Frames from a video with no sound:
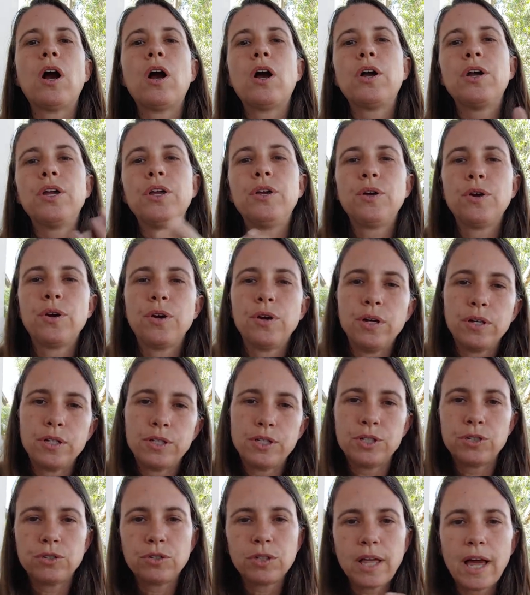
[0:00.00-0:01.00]
are
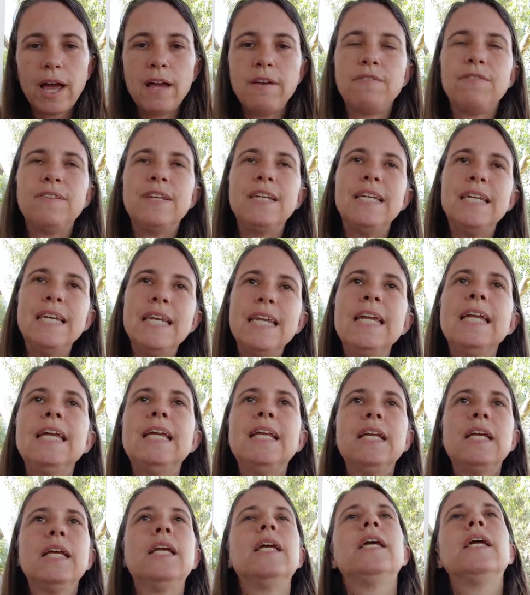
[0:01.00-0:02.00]
is your life
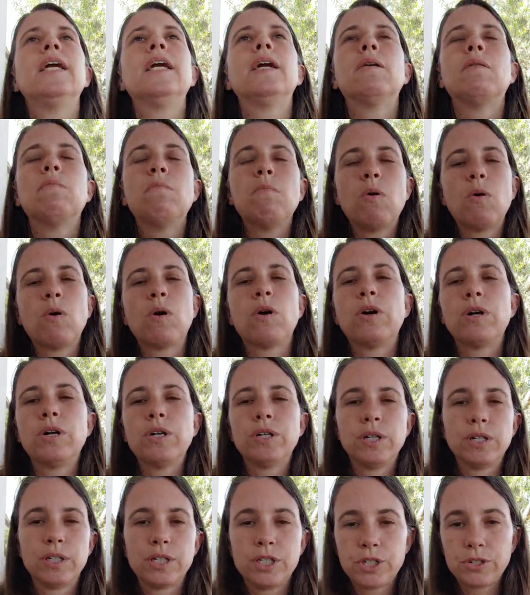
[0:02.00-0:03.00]
needing
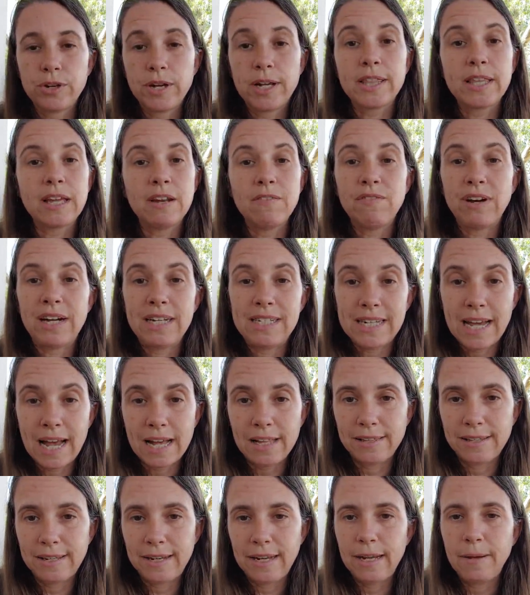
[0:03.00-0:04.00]
more strength and
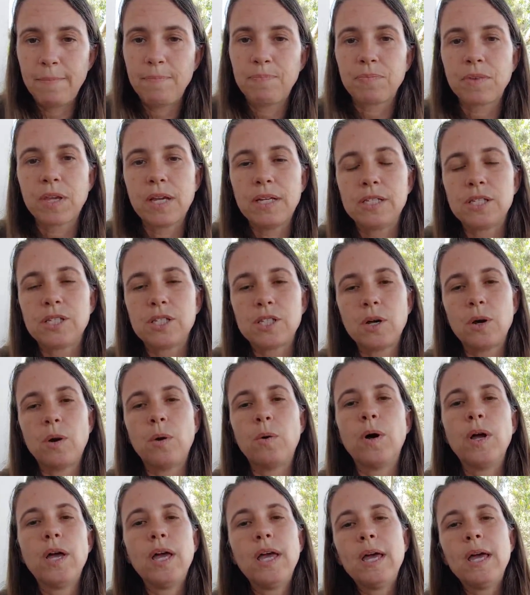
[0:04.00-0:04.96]
vitality? And so